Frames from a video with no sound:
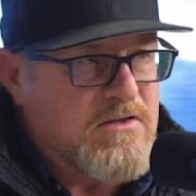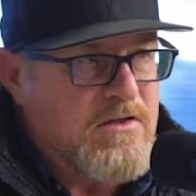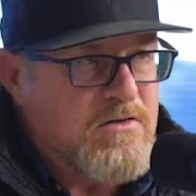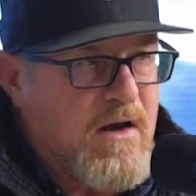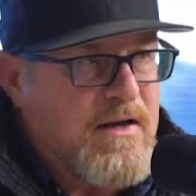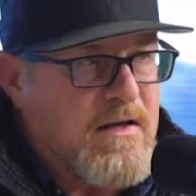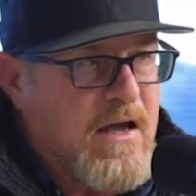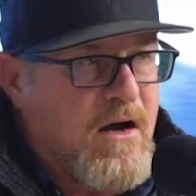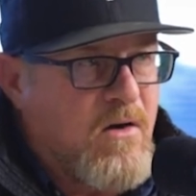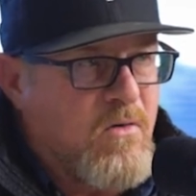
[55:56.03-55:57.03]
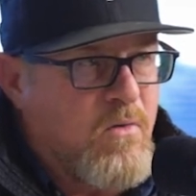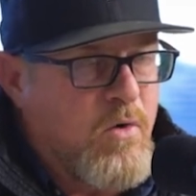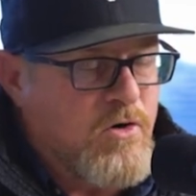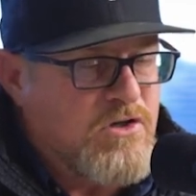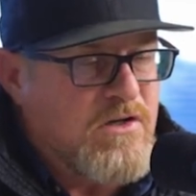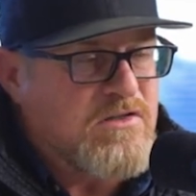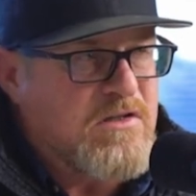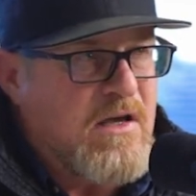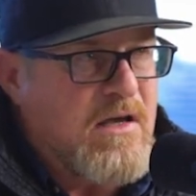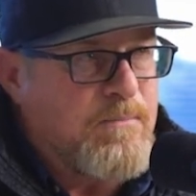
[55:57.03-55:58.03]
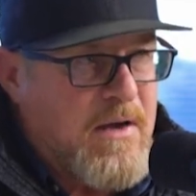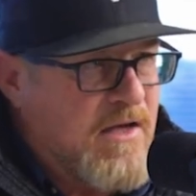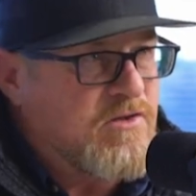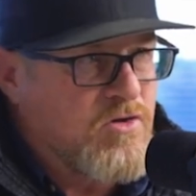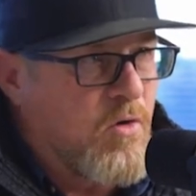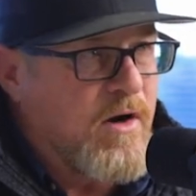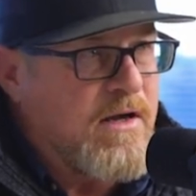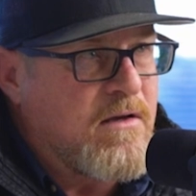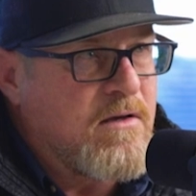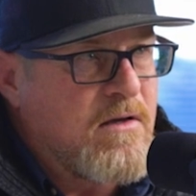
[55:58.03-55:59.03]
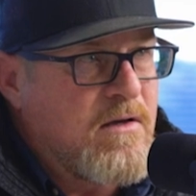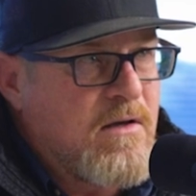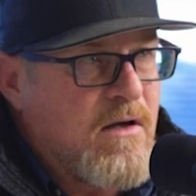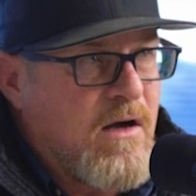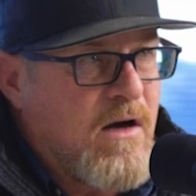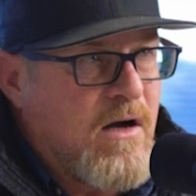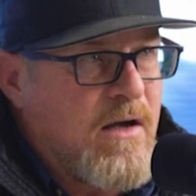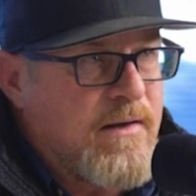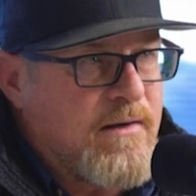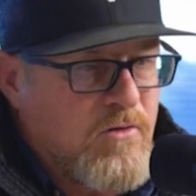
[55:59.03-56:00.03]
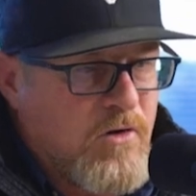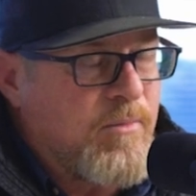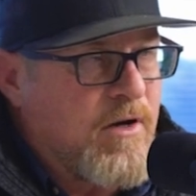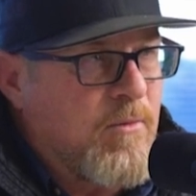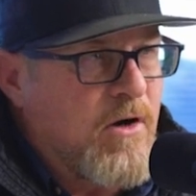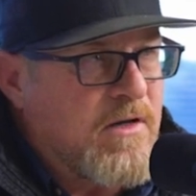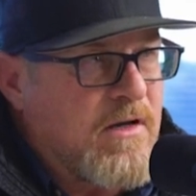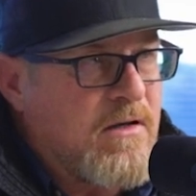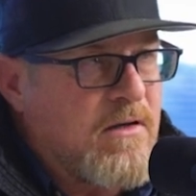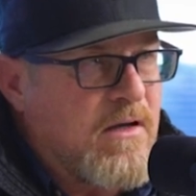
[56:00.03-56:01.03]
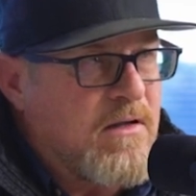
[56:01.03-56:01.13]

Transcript: Because right now we're just a past story and a little bit of marketing.